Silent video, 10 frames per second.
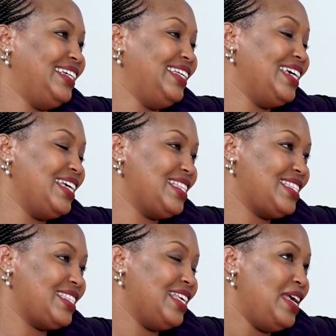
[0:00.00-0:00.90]
Yes.
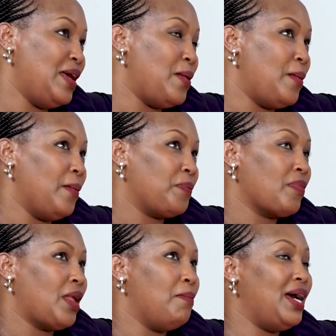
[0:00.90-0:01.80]

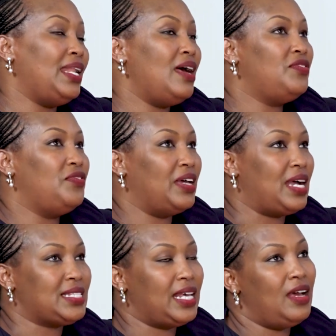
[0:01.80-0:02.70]
But I love
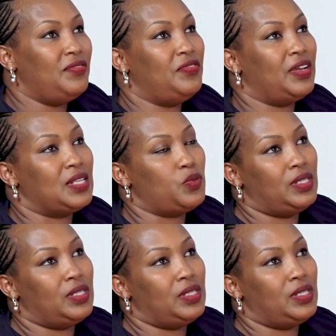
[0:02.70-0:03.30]
Vegas. I love Vegas.